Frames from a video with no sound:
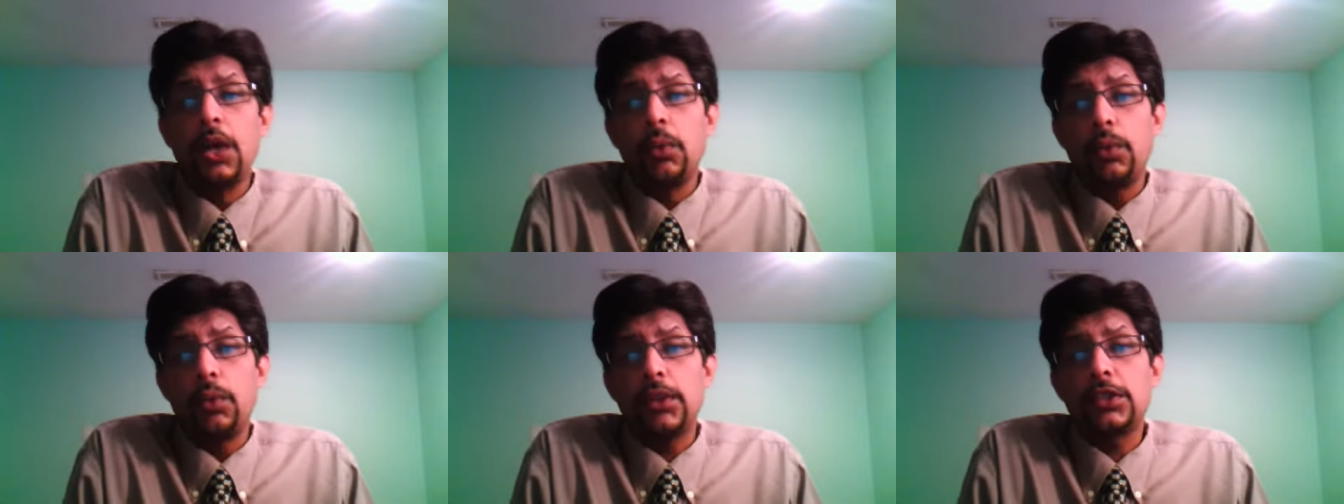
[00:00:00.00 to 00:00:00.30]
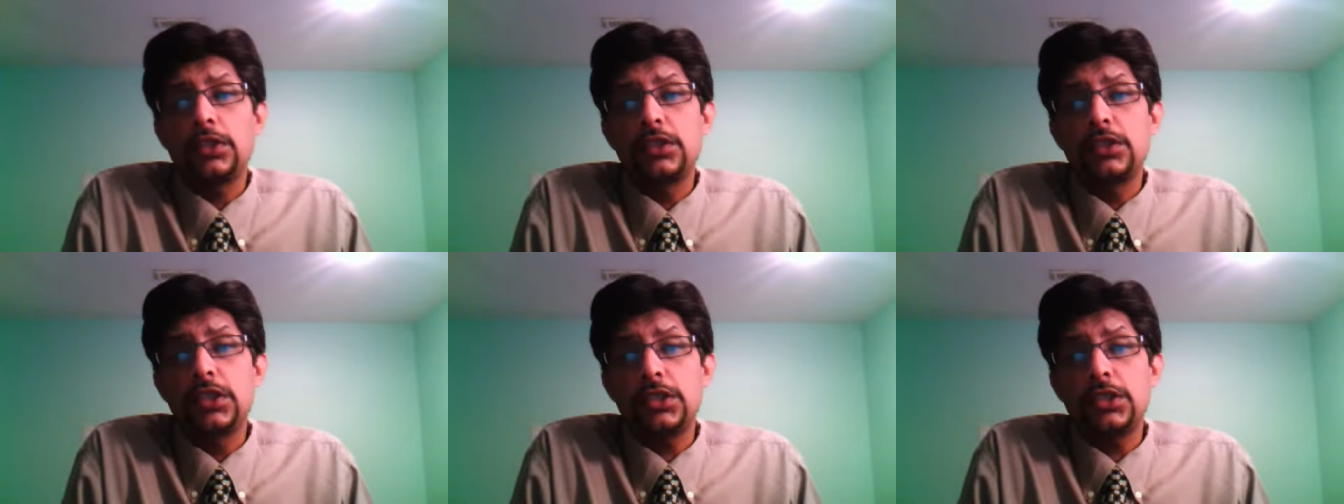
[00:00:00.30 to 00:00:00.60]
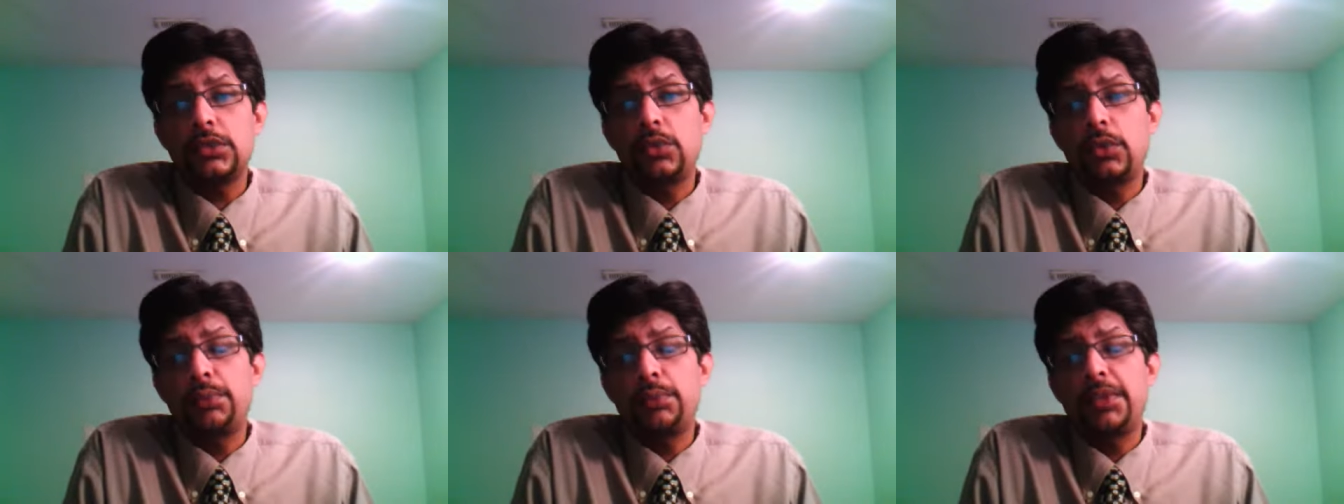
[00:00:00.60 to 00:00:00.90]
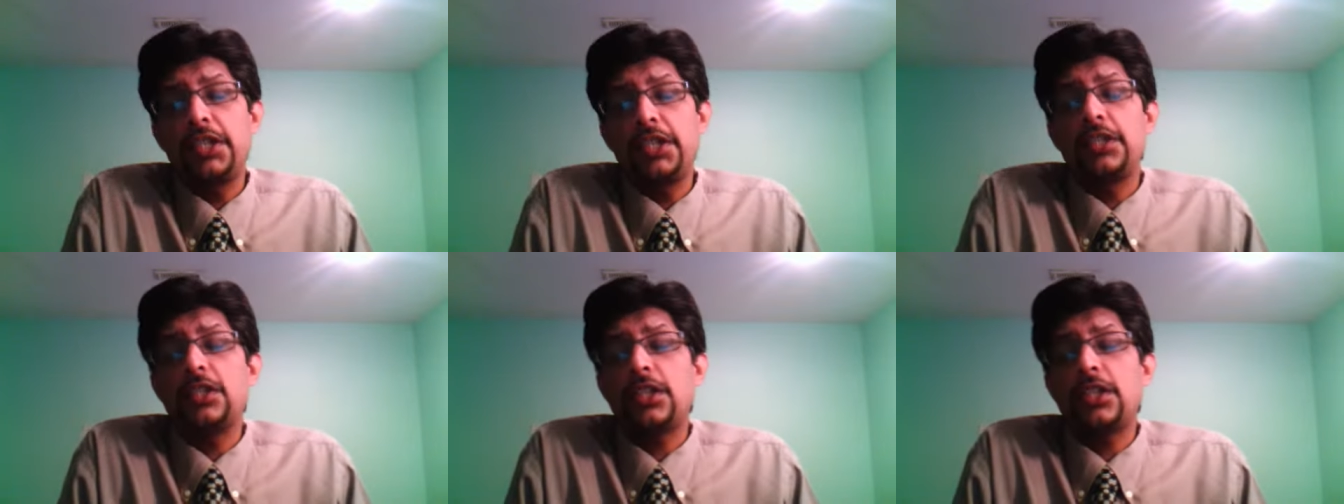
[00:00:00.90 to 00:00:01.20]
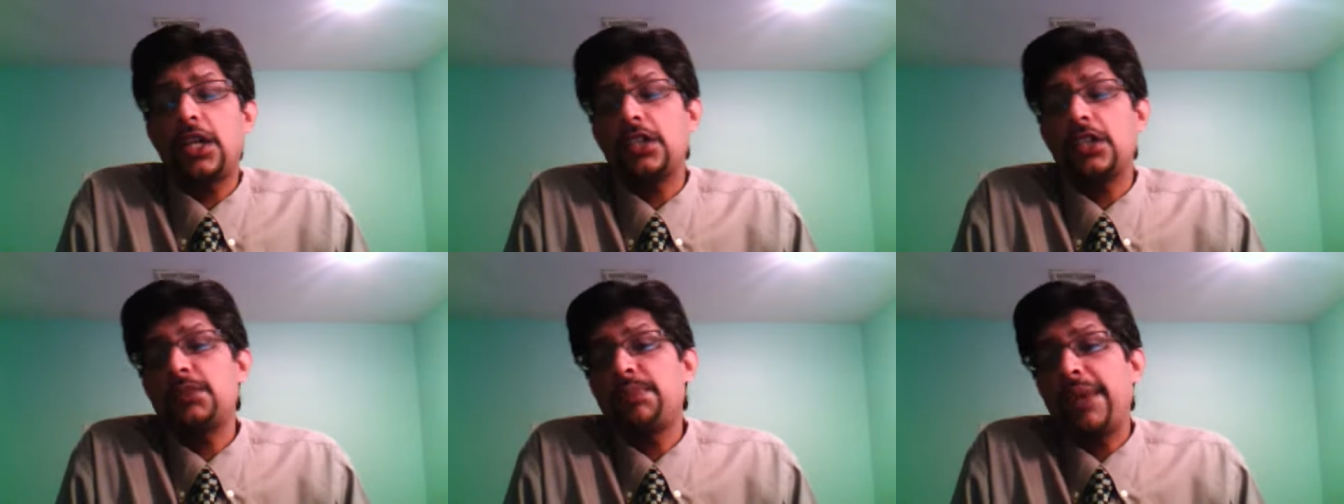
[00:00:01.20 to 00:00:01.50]
Whether this would be the
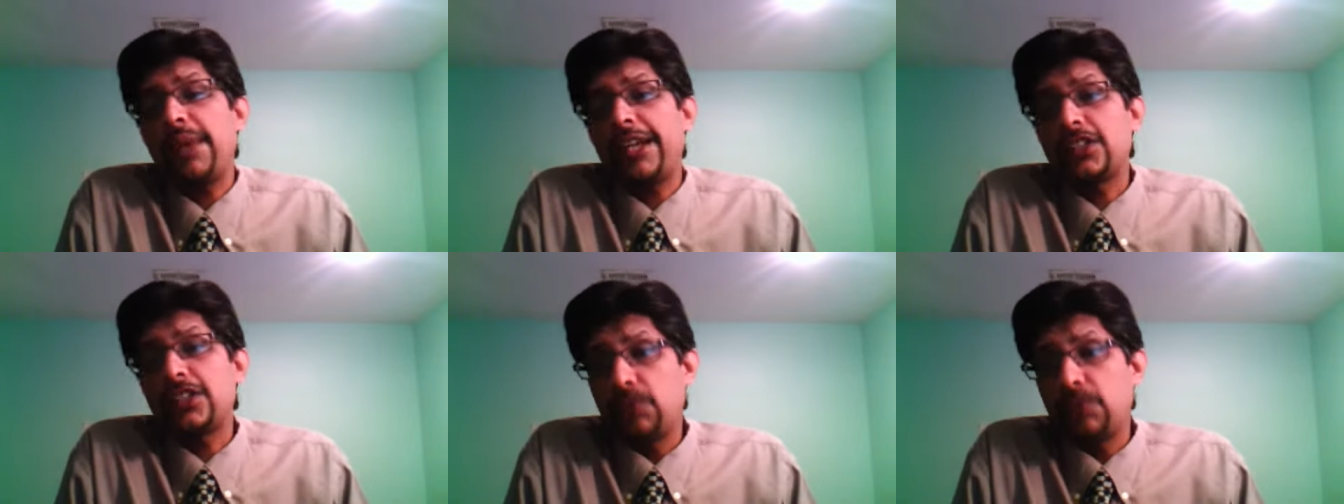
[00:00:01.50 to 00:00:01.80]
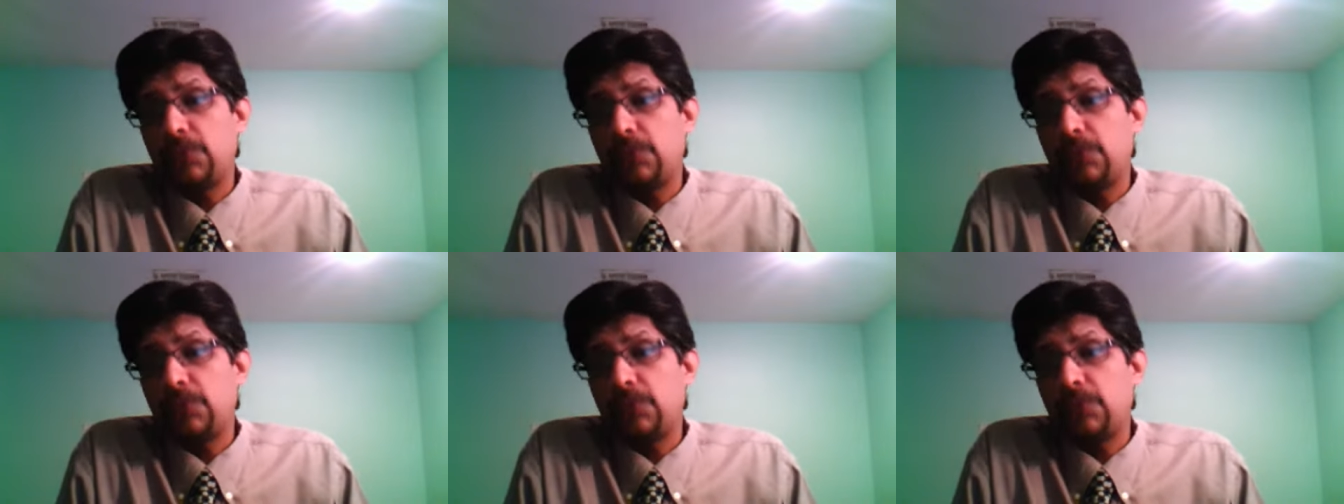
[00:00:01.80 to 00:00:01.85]
test match where